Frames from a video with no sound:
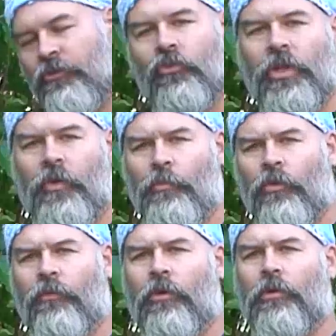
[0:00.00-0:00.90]
tree
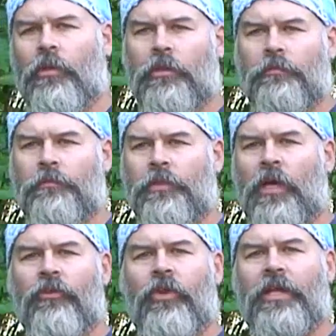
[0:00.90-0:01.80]
removal
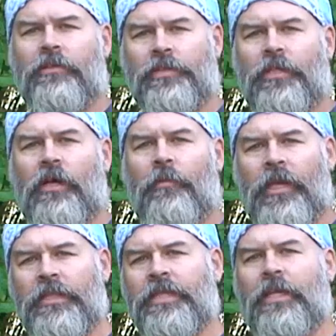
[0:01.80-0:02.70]
contractors come
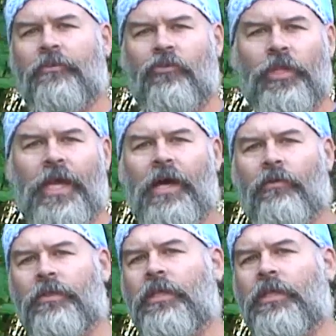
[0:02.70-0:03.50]
and take a tree out.